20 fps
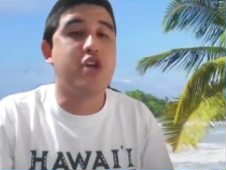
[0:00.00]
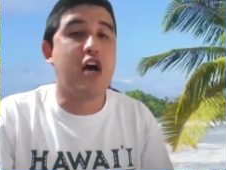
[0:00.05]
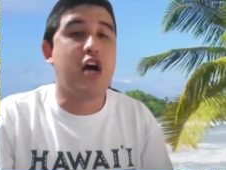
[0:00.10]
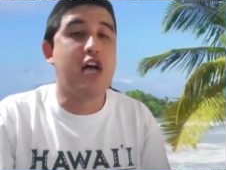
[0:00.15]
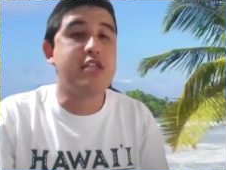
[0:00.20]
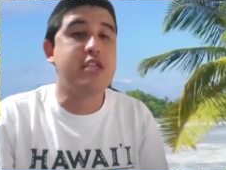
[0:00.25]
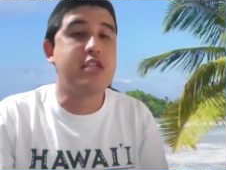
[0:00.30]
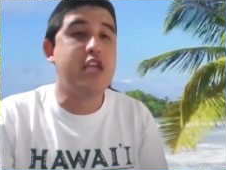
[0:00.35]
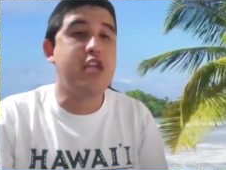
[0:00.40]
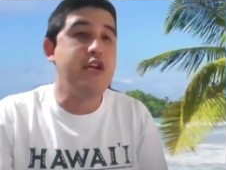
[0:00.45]

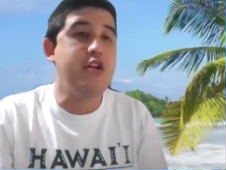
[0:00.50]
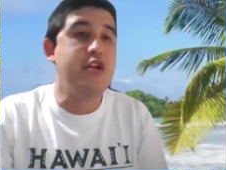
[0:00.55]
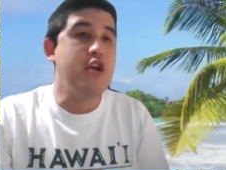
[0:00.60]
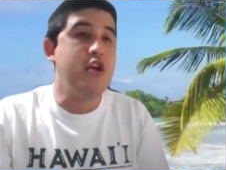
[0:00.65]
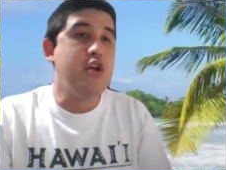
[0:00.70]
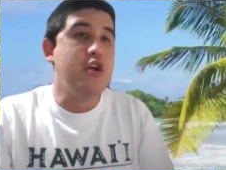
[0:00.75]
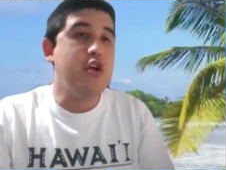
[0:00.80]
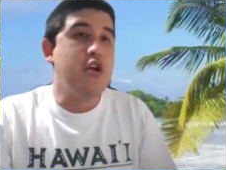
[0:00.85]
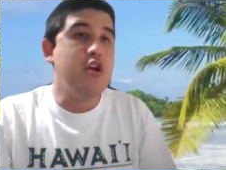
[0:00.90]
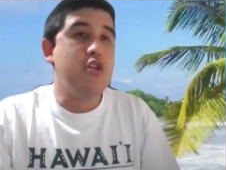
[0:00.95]

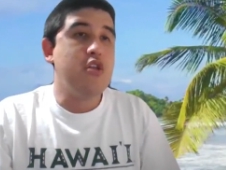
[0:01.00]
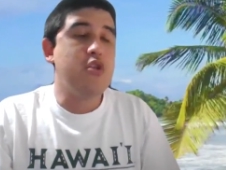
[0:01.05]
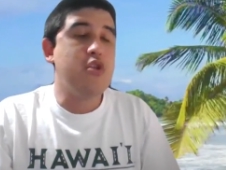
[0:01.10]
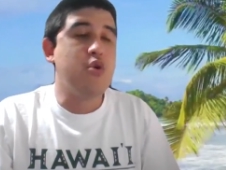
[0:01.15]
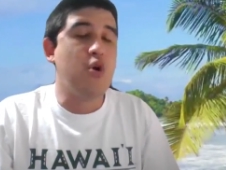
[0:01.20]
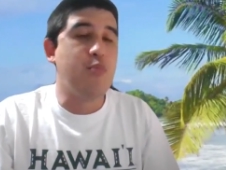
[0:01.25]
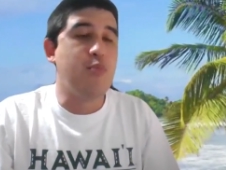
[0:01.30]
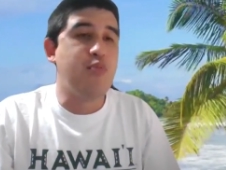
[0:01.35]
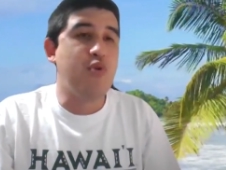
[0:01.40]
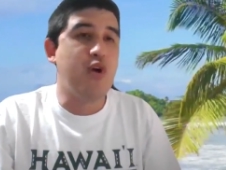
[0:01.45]
Johnson,
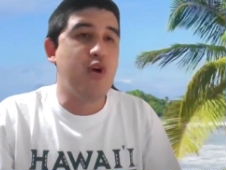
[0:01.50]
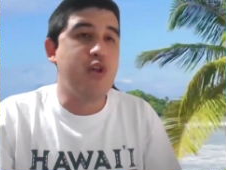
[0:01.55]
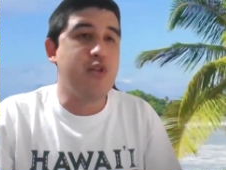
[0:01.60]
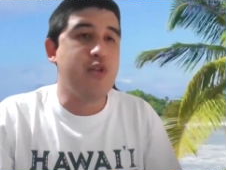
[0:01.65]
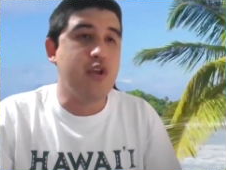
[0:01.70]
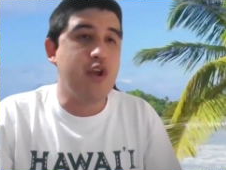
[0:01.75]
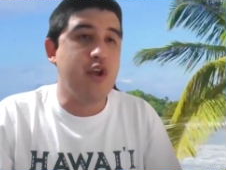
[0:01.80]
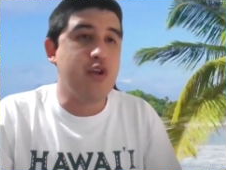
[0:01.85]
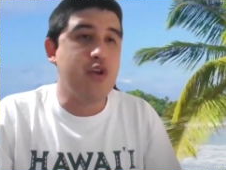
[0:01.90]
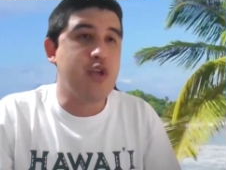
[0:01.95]
and to a
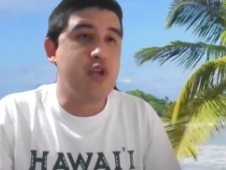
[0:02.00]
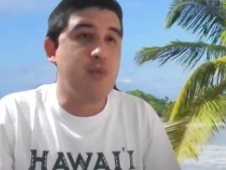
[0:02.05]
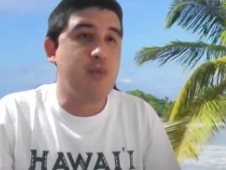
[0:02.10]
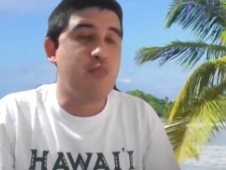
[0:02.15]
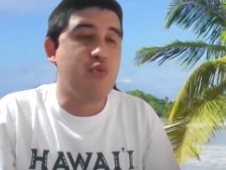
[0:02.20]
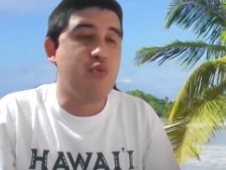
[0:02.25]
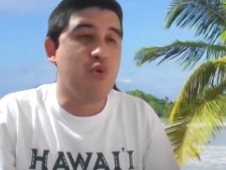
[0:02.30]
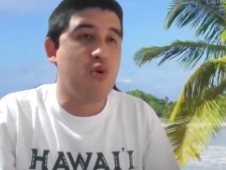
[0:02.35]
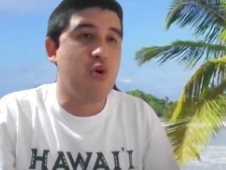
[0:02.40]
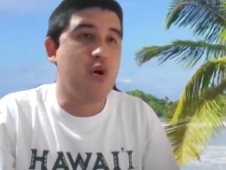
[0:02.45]
point, Leo
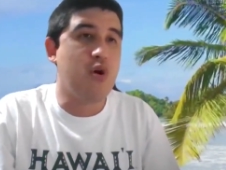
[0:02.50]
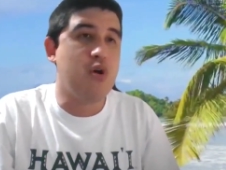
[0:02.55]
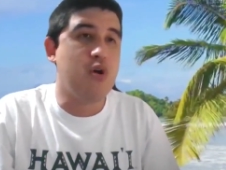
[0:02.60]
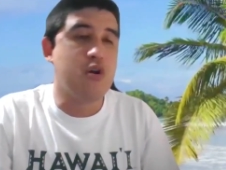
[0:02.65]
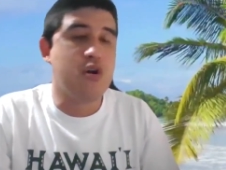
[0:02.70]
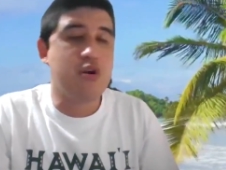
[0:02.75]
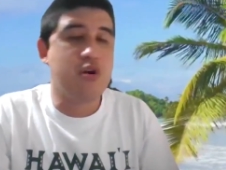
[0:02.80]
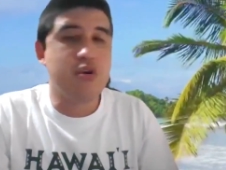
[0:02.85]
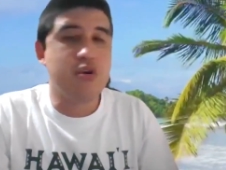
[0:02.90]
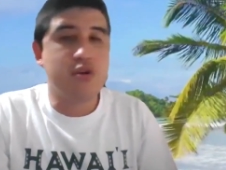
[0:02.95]

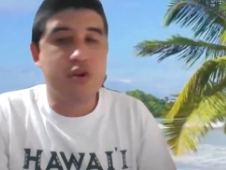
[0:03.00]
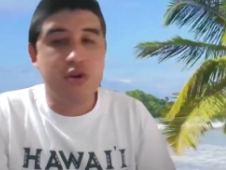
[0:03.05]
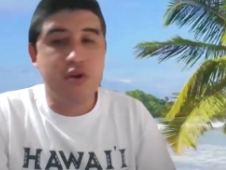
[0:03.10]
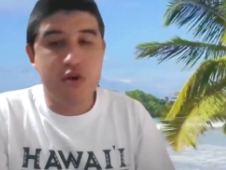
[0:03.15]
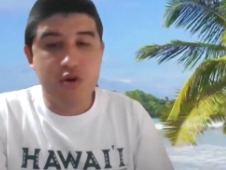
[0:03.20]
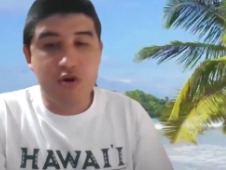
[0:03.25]
DeBrule